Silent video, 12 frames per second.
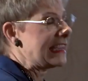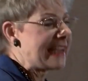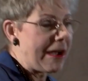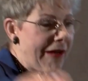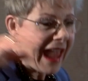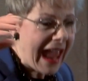
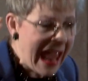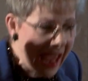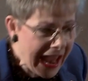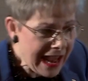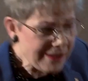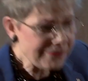Now,
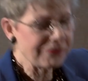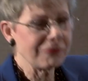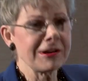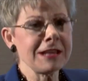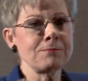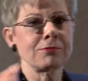
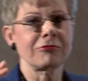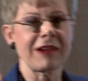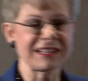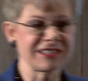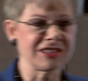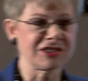every
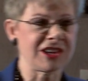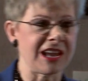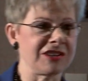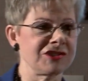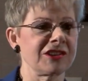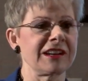
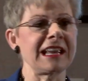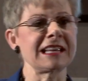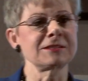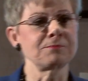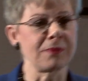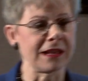presentation
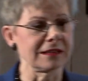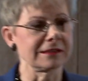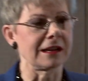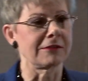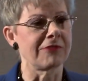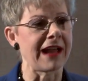is built
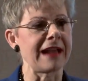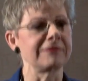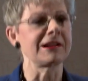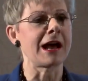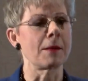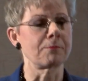
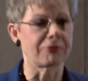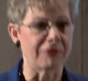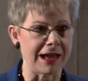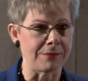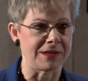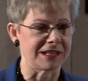around a
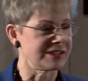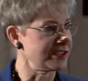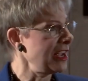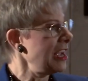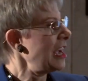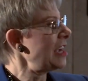premise,
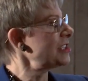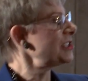a